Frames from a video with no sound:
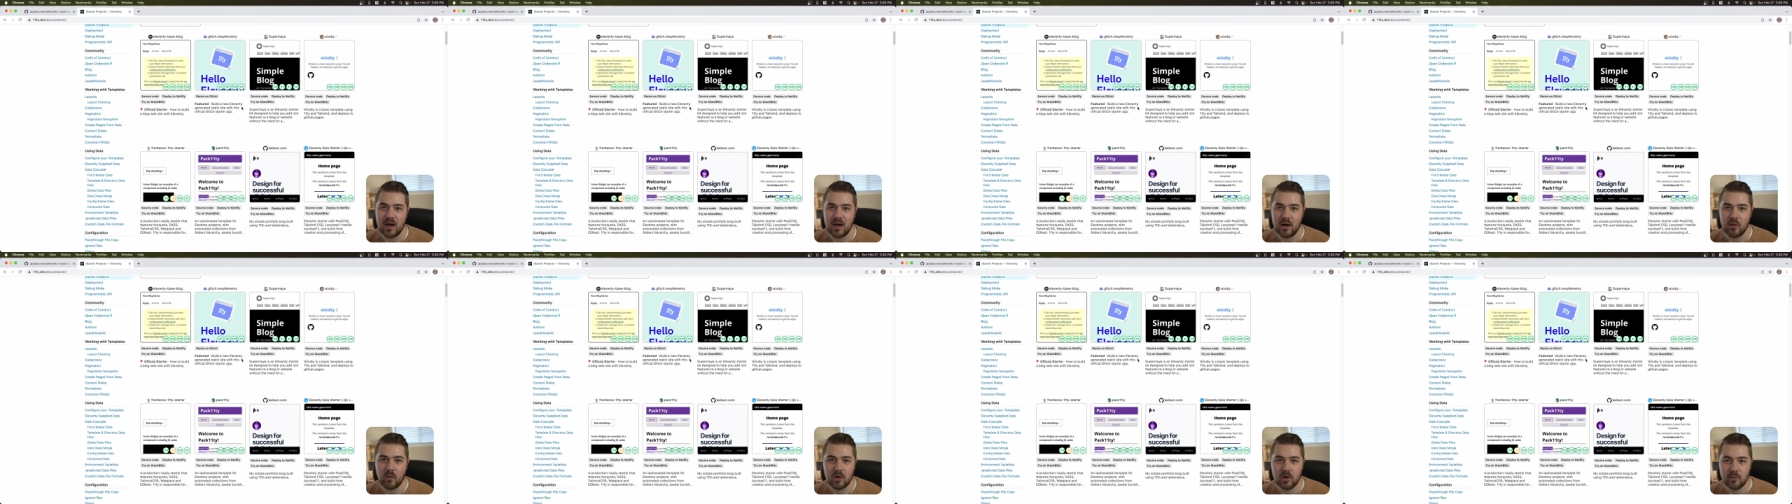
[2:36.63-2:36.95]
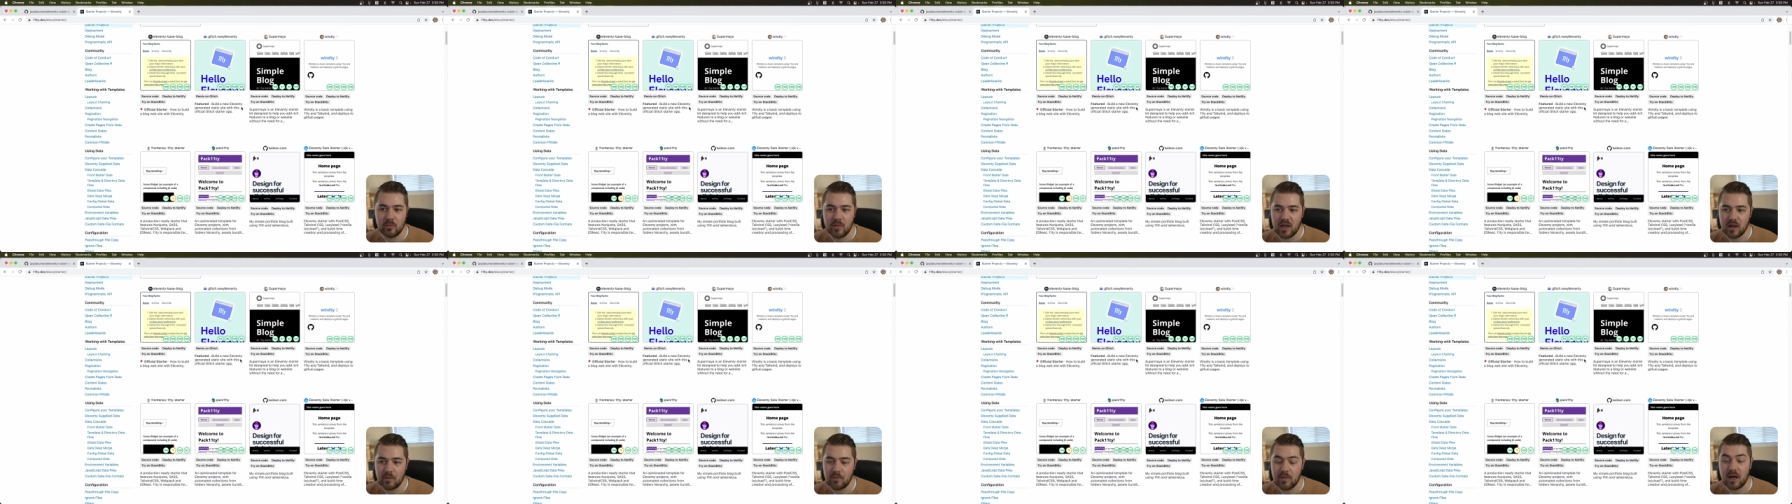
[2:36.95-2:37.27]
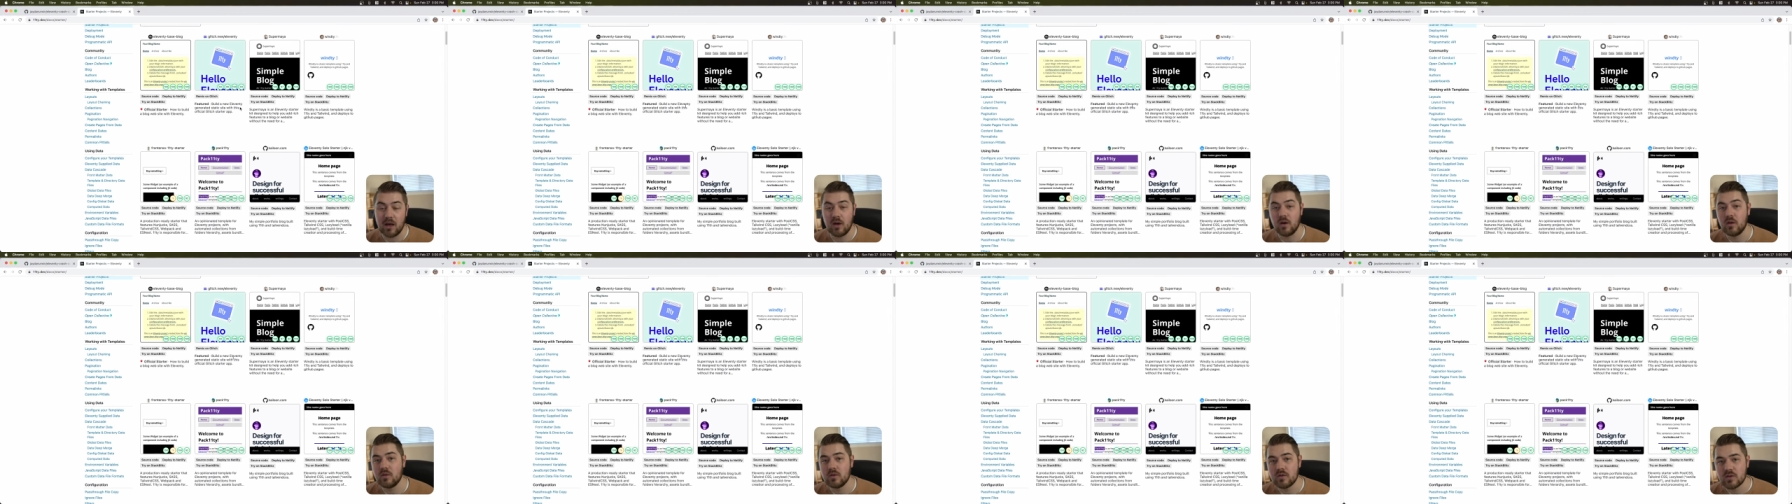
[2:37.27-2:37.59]
I want to make
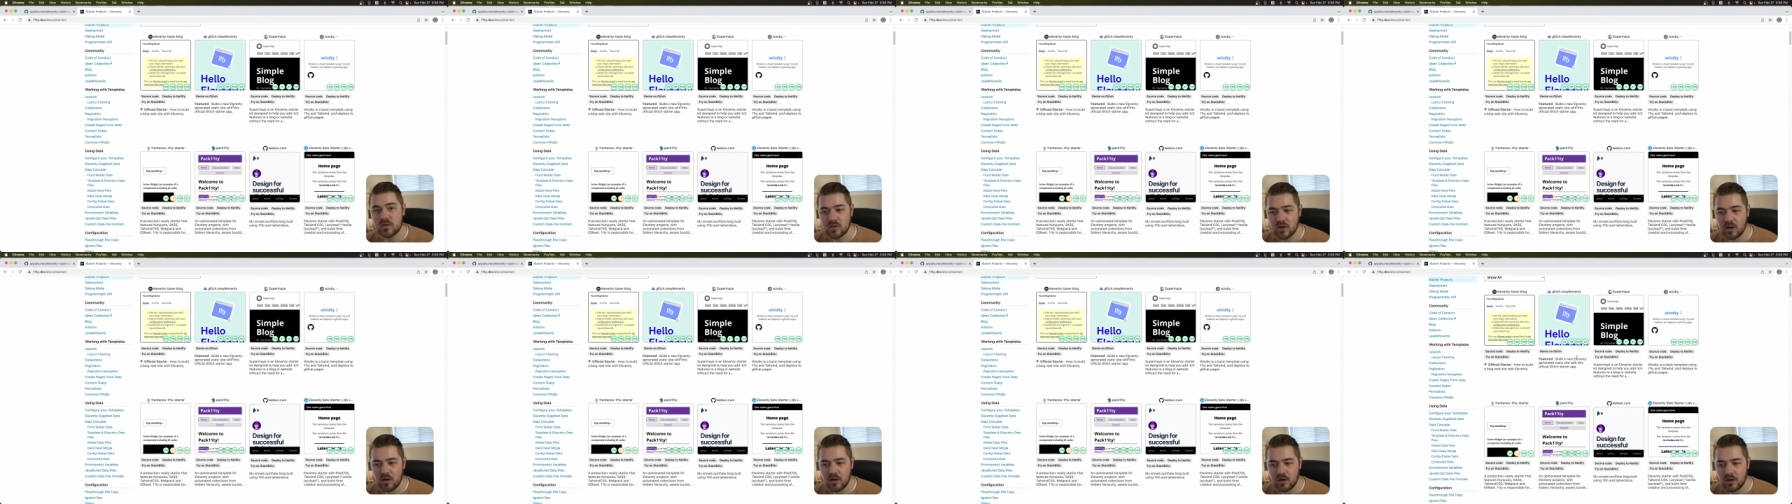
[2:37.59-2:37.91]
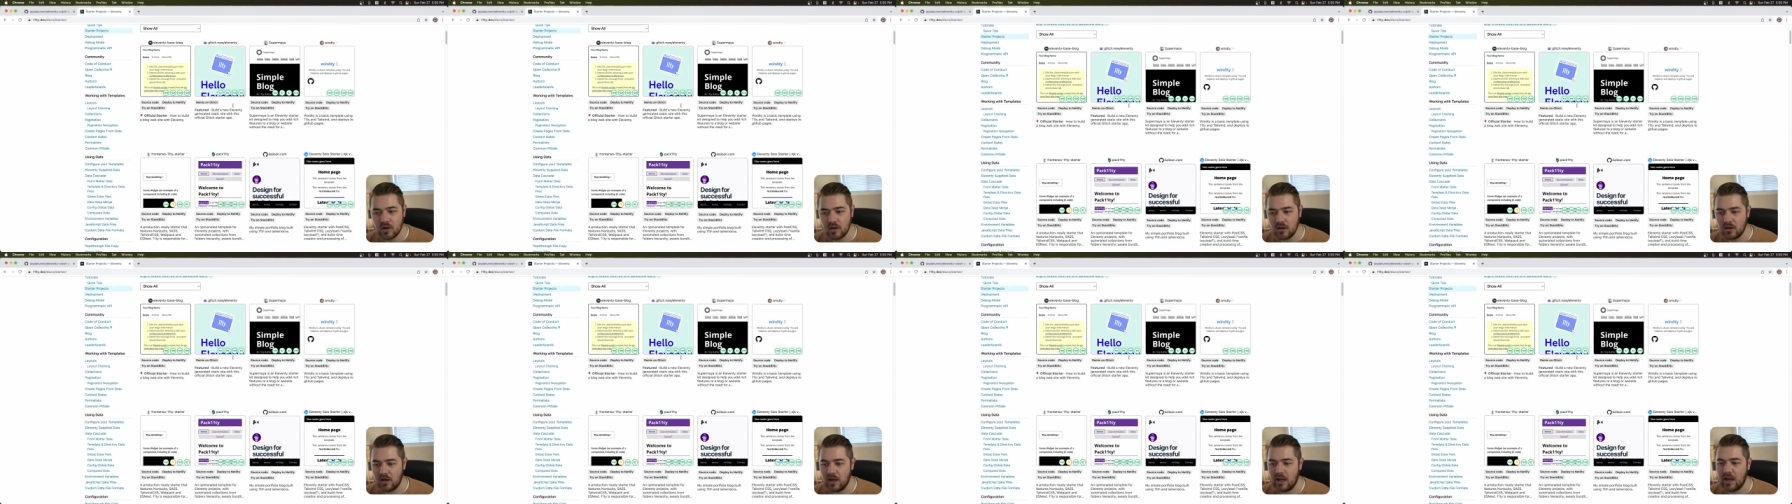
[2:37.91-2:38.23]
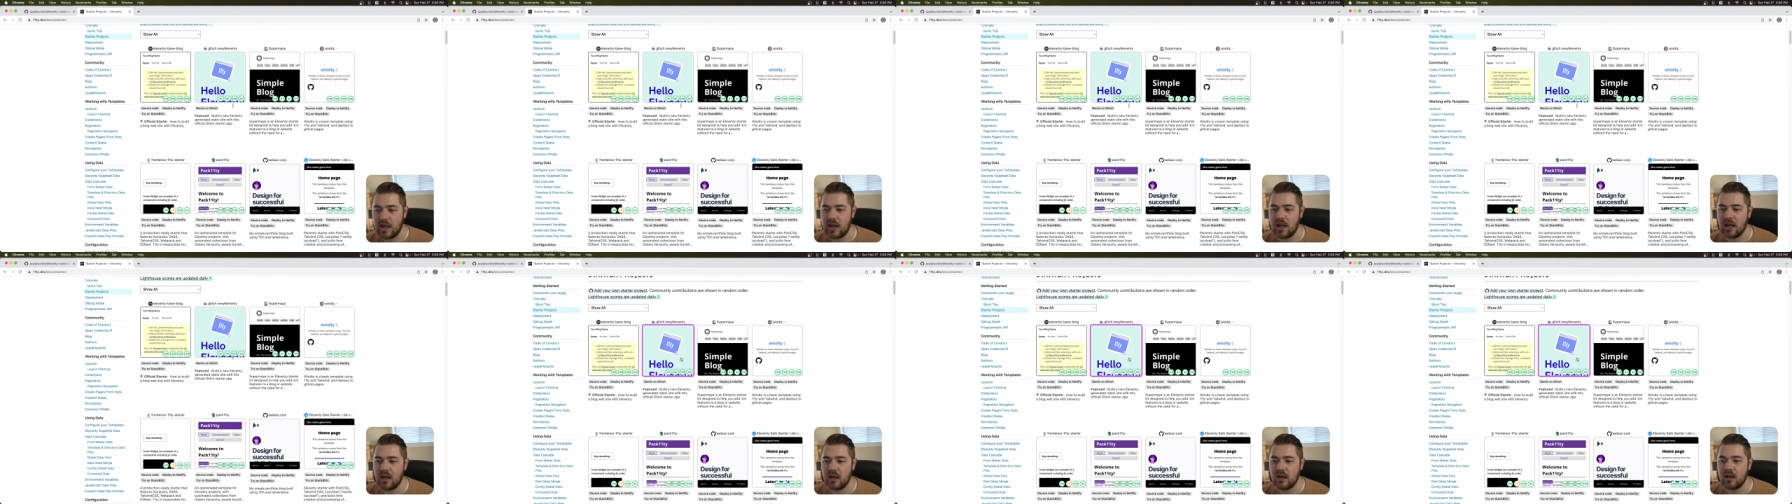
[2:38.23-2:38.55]
my own starter
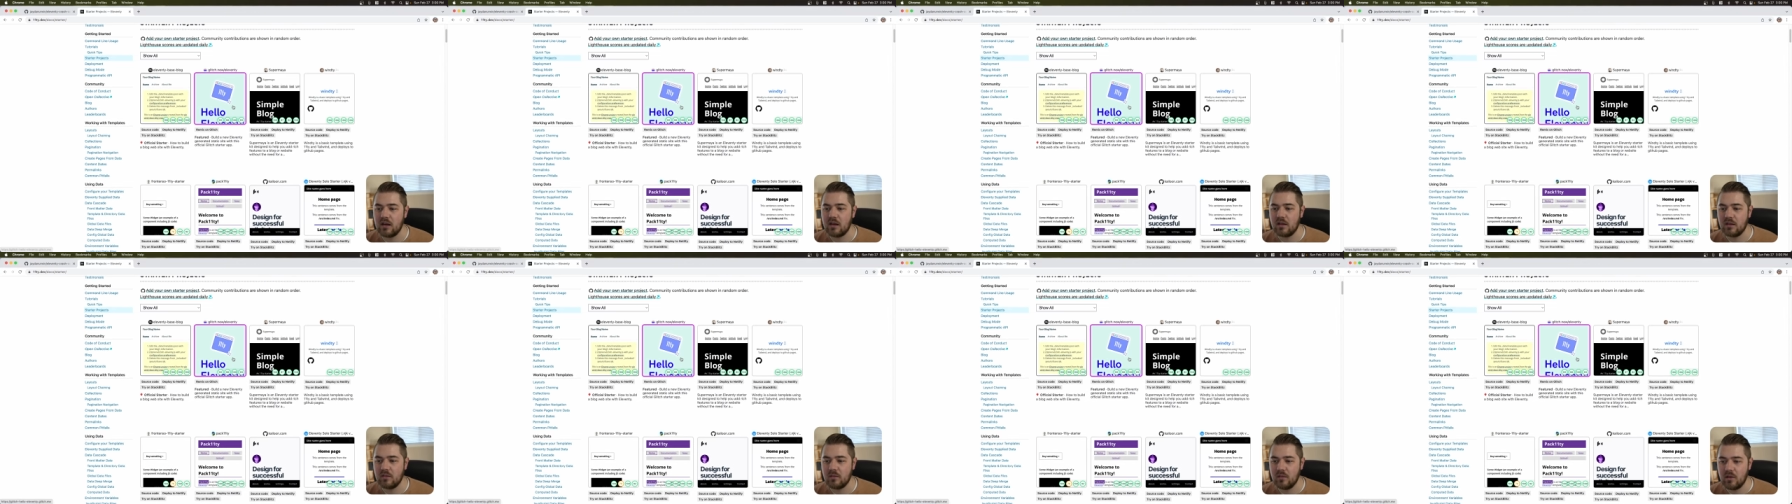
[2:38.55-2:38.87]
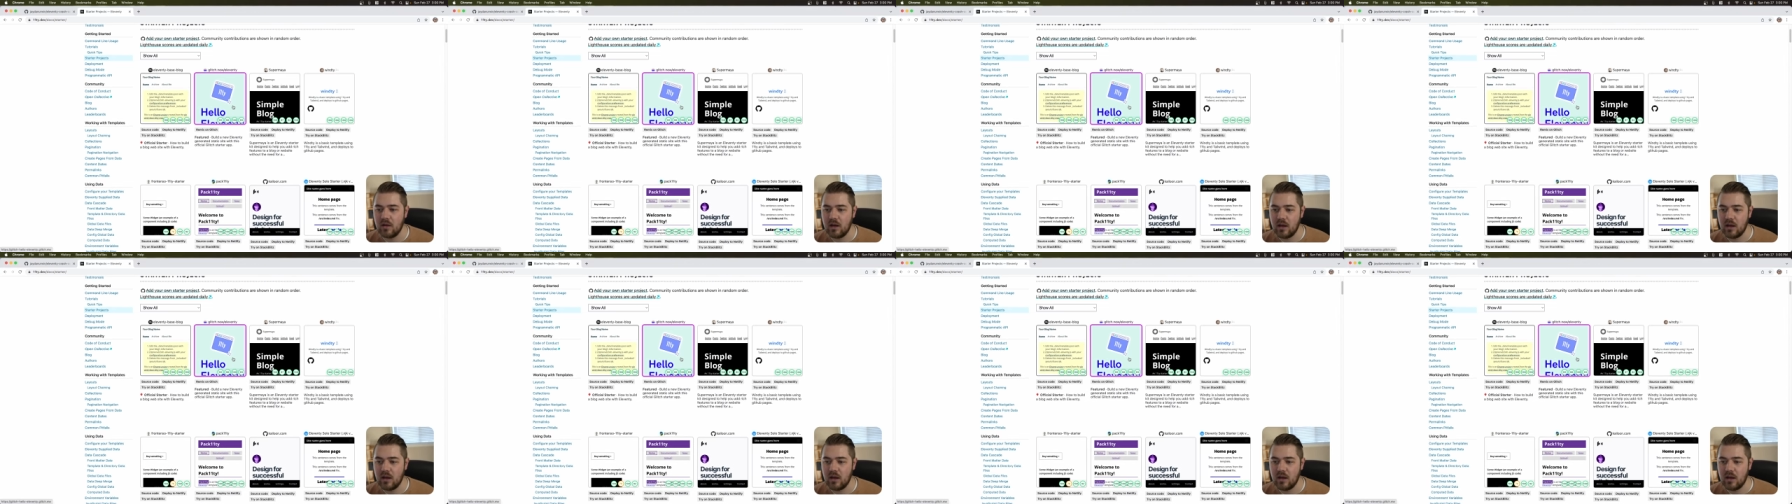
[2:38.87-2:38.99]
and